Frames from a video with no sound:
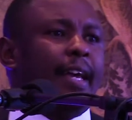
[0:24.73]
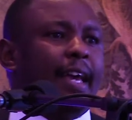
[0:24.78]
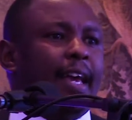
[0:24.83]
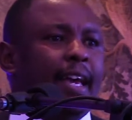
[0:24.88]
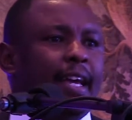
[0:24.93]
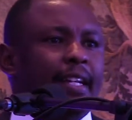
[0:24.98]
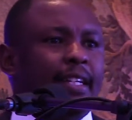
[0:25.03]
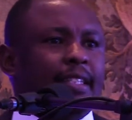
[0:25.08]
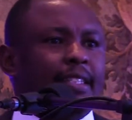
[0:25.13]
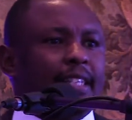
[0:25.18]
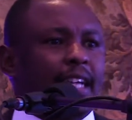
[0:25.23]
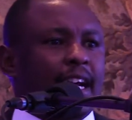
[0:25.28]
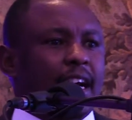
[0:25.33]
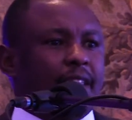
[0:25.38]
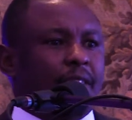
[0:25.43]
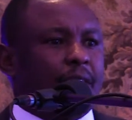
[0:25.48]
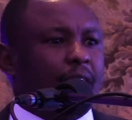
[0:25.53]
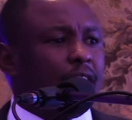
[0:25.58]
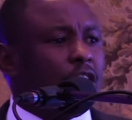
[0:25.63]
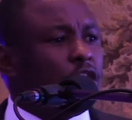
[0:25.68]
And
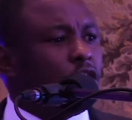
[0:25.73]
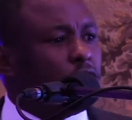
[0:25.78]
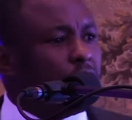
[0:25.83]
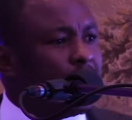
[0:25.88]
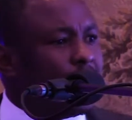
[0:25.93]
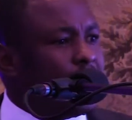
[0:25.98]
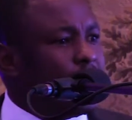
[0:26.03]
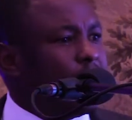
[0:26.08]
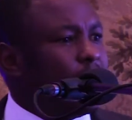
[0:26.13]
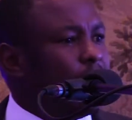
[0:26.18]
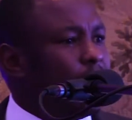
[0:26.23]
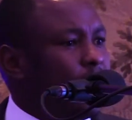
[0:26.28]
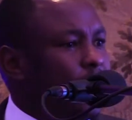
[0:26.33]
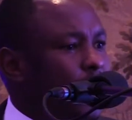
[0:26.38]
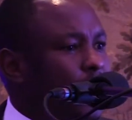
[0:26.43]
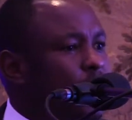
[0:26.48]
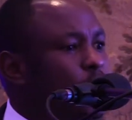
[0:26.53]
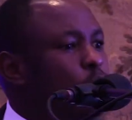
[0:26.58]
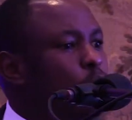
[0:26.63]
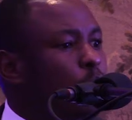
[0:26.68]
that journey
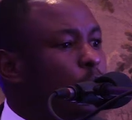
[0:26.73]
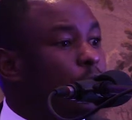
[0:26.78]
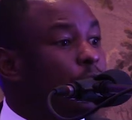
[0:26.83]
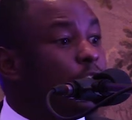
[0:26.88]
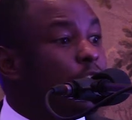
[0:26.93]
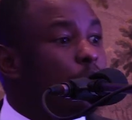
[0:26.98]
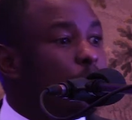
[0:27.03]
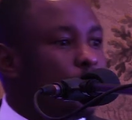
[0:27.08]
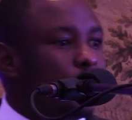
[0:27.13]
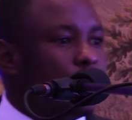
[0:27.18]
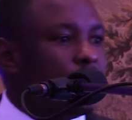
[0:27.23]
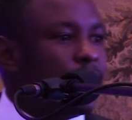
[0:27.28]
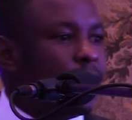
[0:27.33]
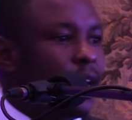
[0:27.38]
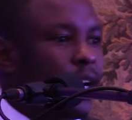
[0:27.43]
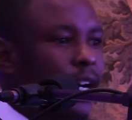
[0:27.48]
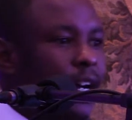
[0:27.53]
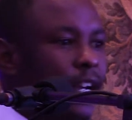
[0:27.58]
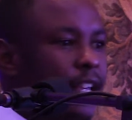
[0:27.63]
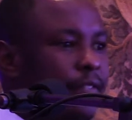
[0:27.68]
has continued,
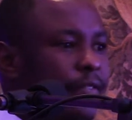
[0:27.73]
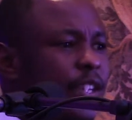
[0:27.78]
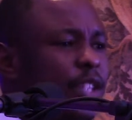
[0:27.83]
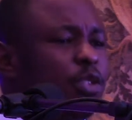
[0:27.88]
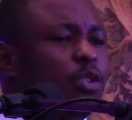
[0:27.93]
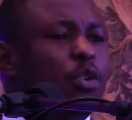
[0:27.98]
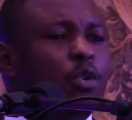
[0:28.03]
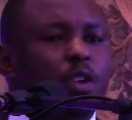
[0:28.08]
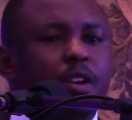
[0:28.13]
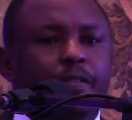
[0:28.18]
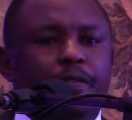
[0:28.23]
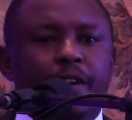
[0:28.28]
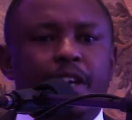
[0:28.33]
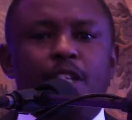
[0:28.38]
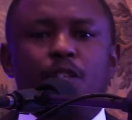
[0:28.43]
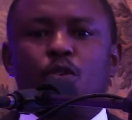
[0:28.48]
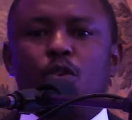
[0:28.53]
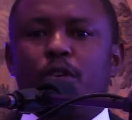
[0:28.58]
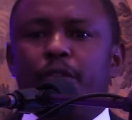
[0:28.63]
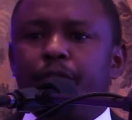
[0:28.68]
even though we've
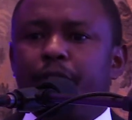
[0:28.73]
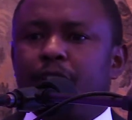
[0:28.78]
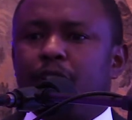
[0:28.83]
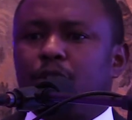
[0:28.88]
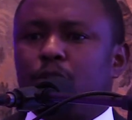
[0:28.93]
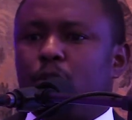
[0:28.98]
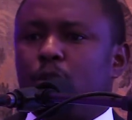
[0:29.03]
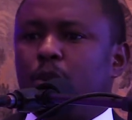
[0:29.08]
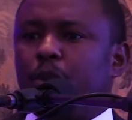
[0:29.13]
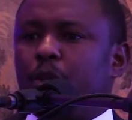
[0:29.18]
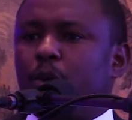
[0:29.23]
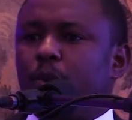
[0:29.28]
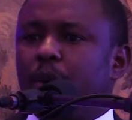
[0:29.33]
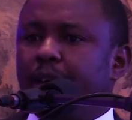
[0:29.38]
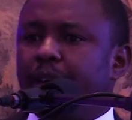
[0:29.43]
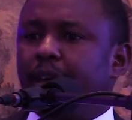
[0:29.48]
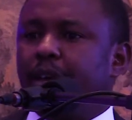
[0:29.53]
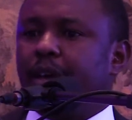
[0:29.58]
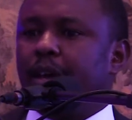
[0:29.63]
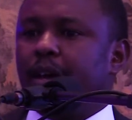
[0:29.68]
had COVID all the
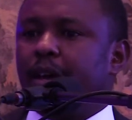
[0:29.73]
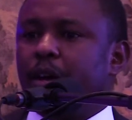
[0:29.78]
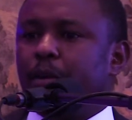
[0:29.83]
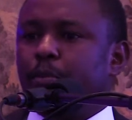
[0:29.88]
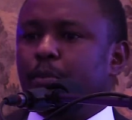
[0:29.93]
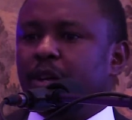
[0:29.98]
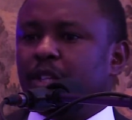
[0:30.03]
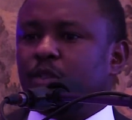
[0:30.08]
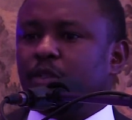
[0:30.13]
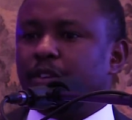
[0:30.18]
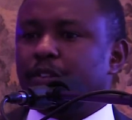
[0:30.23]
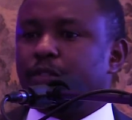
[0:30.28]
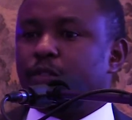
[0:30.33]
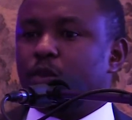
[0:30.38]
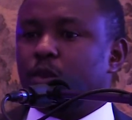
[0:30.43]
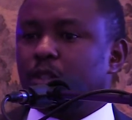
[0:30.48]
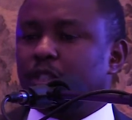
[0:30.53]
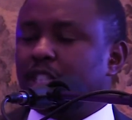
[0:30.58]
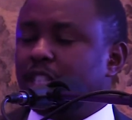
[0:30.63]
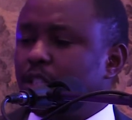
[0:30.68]
way, but we've
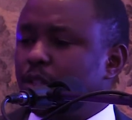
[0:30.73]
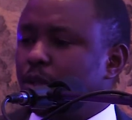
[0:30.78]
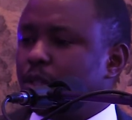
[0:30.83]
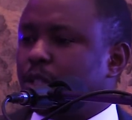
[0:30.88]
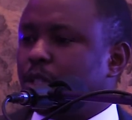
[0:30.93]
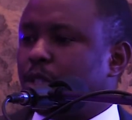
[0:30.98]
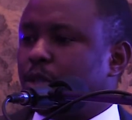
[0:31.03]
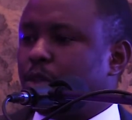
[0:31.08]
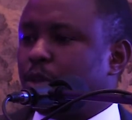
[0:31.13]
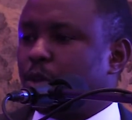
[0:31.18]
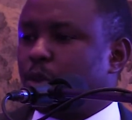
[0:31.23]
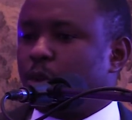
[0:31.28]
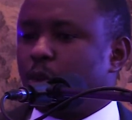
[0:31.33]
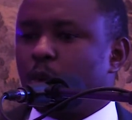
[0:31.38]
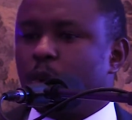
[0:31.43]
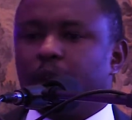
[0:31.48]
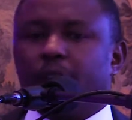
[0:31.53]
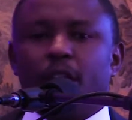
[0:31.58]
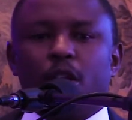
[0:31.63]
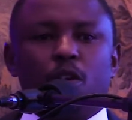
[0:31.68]
continued to
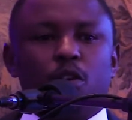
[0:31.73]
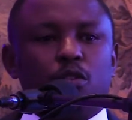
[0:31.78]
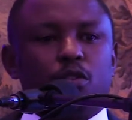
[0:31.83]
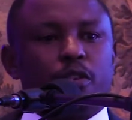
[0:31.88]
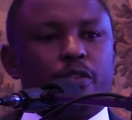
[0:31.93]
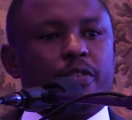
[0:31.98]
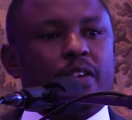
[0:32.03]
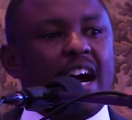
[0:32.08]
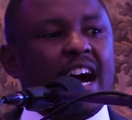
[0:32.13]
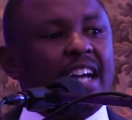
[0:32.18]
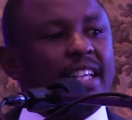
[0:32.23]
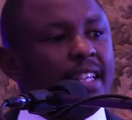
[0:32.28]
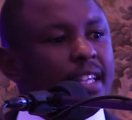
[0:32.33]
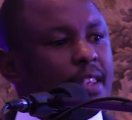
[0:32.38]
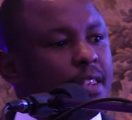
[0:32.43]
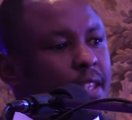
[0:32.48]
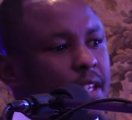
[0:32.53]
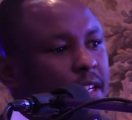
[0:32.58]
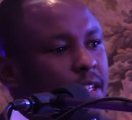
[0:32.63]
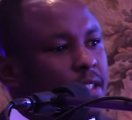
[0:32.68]
do a lot of
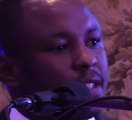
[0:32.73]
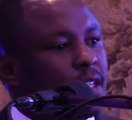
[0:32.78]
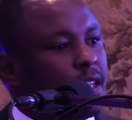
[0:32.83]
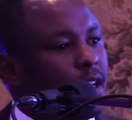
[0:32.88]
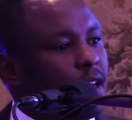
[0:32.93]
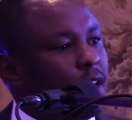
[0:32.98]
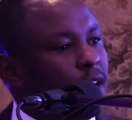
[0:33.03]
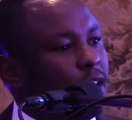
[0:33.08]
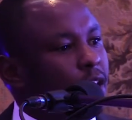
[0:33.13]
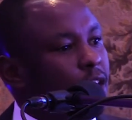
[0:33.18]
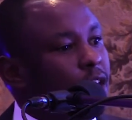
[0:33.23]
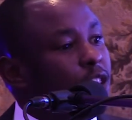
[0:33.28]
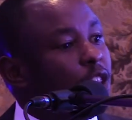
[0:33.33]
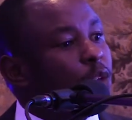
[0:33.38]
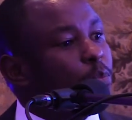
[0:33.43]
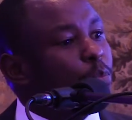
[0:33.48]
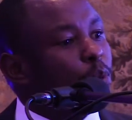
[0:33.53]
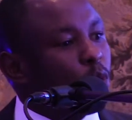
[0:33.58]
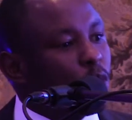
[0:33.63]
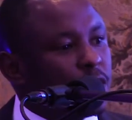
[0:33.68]
other things in
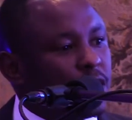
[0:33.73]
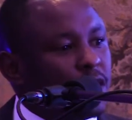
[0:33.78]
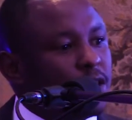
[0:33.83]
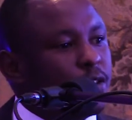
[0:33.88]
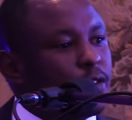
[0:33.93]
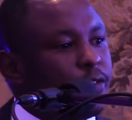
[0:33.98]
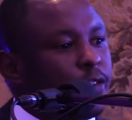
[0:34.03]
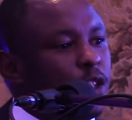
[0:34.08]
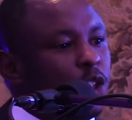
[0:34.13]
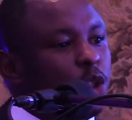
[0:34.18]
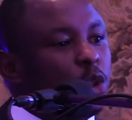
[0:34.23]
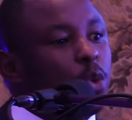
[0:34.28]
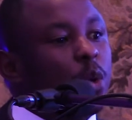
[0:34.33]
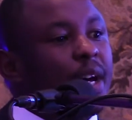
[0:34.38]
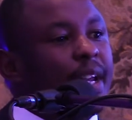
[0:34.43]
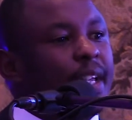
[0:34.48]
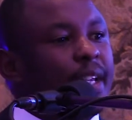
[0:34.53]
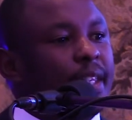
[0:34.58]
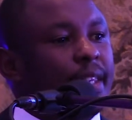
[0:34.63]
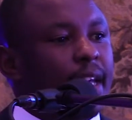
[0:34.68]
the process of
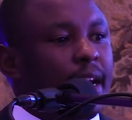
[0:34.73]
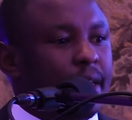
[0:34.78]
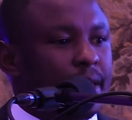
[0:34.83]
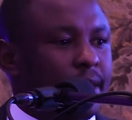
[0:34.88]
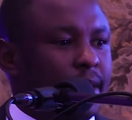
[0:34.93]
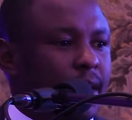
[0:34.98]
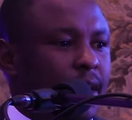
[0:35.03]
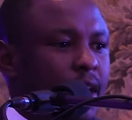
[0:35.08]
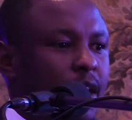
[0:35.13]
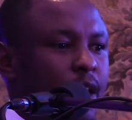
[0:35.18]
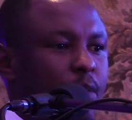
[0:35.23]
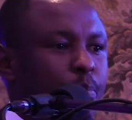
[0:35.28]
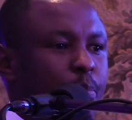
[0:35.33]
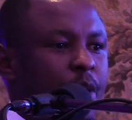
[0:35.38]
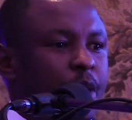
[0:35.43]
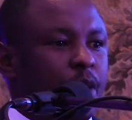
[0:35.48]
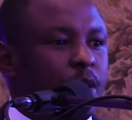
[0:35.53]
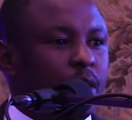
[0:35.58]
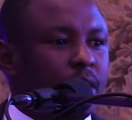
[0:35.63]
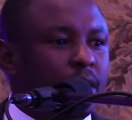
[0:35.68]
ensuring that
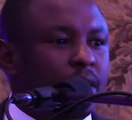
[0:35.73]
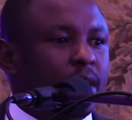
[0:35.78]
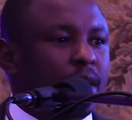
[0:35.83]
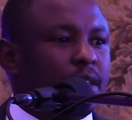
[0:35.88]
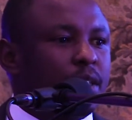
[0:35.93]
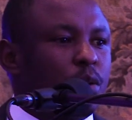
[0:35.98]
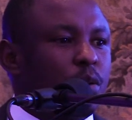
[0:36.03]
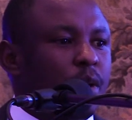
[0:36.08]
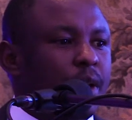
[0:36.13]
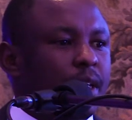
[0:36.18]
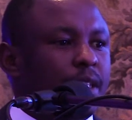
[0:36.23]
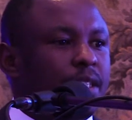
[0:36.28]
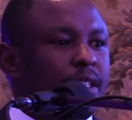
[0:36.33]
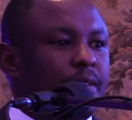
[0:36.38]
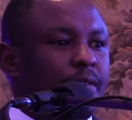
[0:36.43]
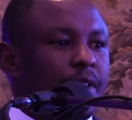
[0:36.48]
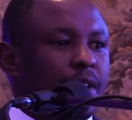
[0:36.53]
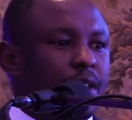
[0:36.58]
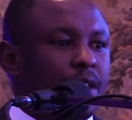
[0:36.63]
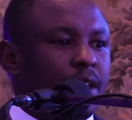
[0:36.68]
beyond just
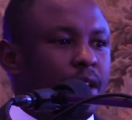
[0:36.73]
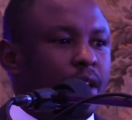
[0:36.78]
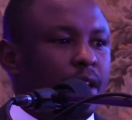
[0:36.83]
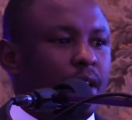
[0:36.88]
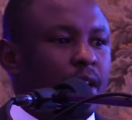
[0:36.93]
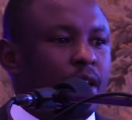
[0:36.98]
connectivity,